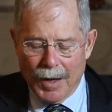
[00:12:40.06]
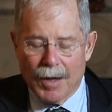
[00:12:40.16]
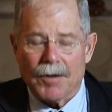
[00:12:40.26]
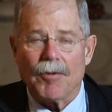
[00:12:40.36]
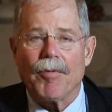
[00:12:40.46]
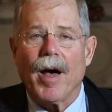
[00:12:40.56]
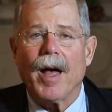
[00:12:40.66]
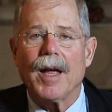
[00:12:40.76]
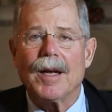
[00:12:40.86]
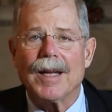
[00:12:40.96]
to
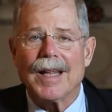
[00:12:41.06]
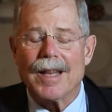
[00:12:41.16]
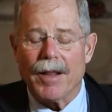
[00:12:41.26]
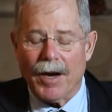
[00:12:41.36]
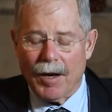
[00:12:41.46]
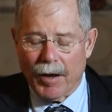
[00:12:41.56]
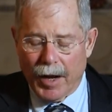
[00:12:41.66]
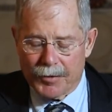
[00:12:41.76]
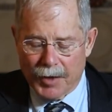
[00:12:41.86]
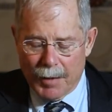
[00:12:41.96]
find in their
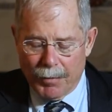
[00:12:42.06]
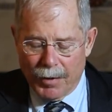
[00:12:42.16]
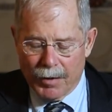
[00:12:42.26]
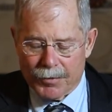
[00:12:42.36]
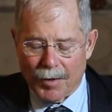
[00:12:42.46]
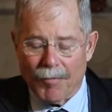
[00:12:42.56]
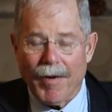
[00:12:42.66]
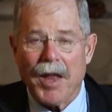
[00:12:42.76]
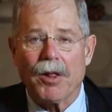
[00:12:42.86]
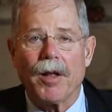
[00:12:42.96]
landscape some
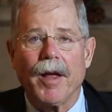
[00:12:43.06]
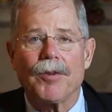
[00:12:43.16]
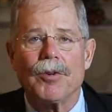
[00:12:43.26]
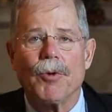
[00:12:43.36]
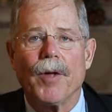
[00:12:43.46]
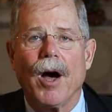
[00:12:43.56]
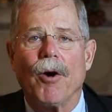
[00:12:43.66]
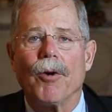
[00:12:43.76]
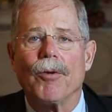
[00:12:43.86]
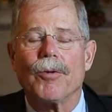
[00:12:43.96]
vital connection with
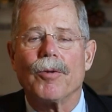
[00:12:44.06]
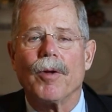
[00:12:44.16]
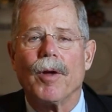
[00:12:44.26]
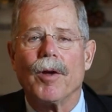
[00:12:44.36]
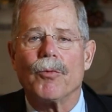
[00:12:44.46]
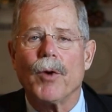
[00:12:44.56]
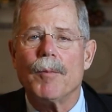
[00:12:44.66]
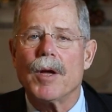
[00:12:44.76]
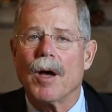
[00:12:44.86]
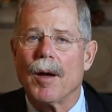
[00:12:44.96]
ours as we
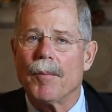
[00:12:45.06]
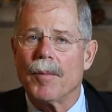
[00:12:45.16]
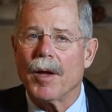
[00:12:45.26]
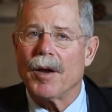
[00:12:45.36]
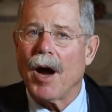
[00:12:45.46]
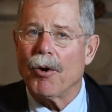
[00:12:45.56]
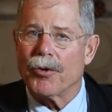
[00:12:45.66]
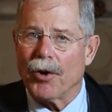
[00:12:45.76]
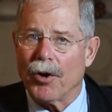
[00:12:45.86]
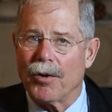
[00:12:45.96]
become, in our
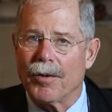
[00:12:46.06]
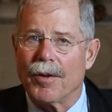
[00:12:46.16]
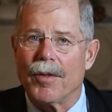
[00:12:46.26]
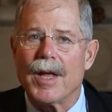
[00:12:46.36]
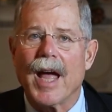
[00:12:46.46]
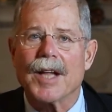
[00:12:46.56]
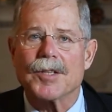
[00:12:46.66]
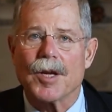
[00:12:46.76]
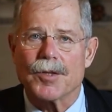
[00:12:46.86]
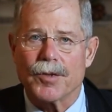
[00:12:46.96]
turn, the
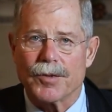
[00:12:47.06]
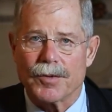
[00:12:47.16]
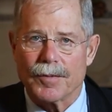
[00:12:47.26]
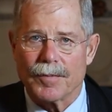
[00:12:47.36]
ancestors.